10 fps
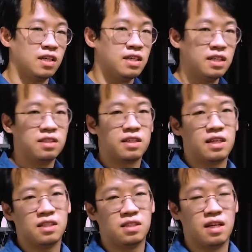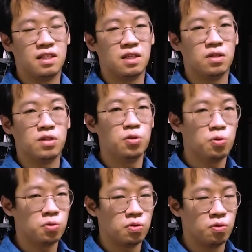in the case that
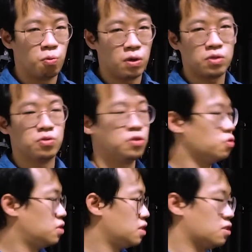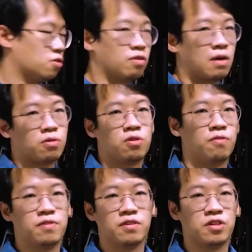you want to use this ground
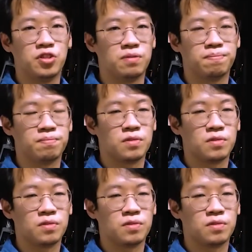configuration.